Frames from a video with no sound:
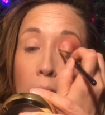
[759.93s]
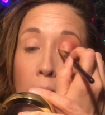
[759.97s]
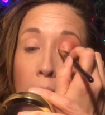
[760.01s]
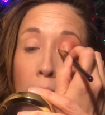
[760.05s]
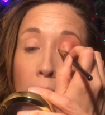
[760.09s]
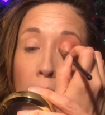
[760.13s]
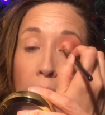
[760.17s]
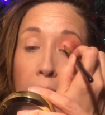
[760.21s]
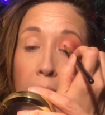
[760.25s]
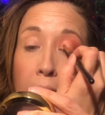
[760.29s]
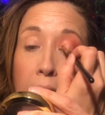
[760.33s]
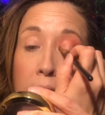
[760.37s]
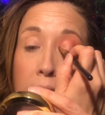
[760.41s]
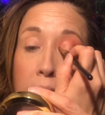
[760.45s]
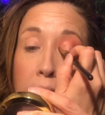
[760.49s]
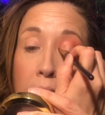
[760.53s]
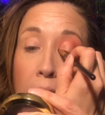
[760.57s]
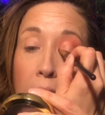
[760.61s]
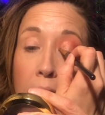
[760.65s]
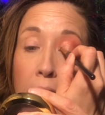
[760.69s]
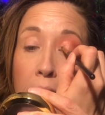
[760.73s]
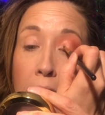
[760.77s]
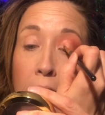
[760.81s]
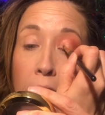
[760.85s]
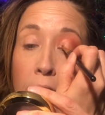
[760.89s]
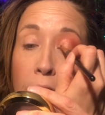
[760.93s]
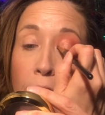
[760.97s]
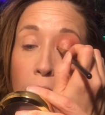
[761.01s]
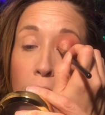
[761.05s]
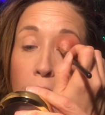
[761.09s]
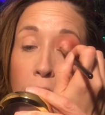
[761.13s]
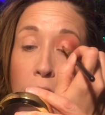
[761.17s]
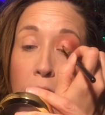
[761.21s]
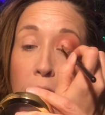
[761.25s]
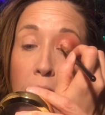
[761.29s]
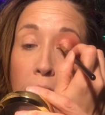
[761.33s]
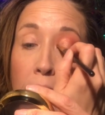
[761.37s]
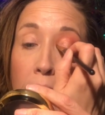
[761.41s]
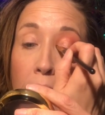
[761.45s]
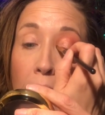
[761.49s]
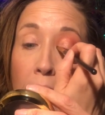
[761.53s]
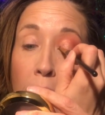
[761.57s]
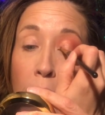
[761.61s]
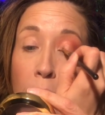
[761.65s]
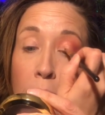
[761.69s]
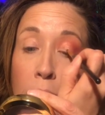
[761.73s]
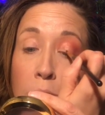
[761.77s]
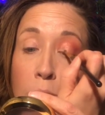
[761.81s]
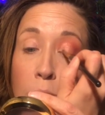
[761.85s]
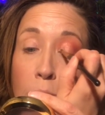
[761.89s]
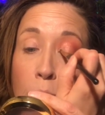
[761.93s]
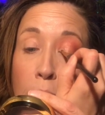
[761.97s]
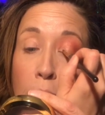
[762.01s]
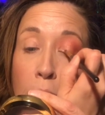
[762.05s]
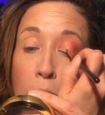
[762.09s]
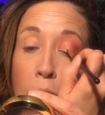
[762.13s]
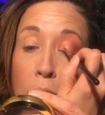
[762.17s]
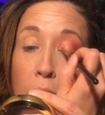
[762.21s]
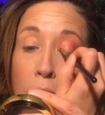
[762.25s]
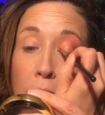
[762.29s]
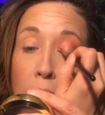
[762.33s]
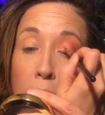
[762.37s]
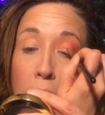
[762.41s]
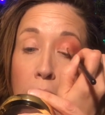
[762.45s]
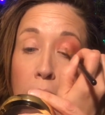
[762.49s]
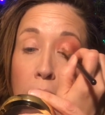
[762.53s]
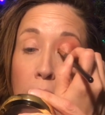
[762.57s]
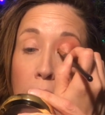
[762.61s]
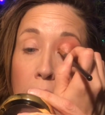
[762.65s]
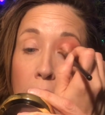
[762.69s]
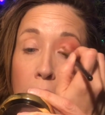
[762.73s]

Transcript: And like I said, the unfortunate thing was we couldn't